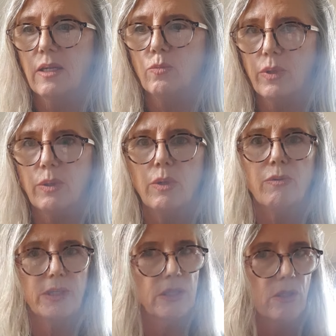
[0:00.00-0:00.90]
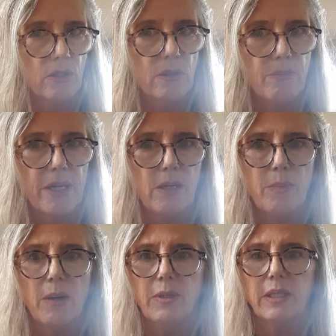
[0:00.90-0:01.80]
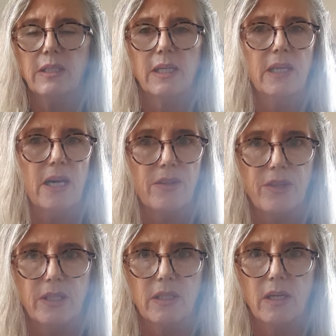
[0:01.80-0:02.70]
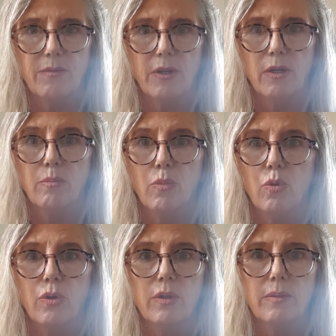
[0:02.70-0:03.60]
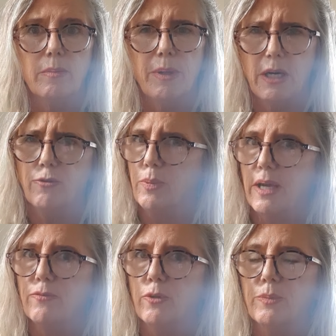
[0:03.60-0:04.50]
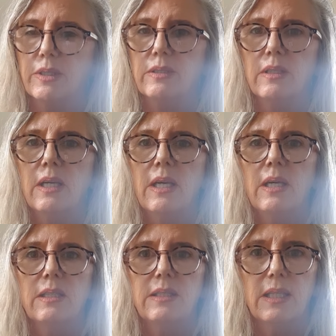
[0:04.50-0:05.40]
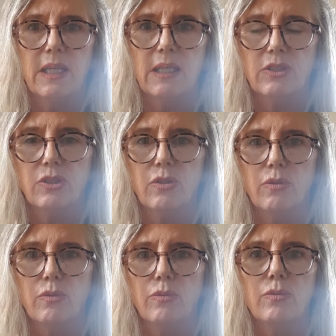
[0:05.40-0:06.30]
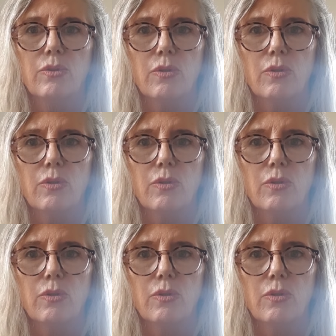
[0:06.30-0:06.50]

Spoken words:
we were ready to make it public. And I can't think of a more powerful platform than TEDx to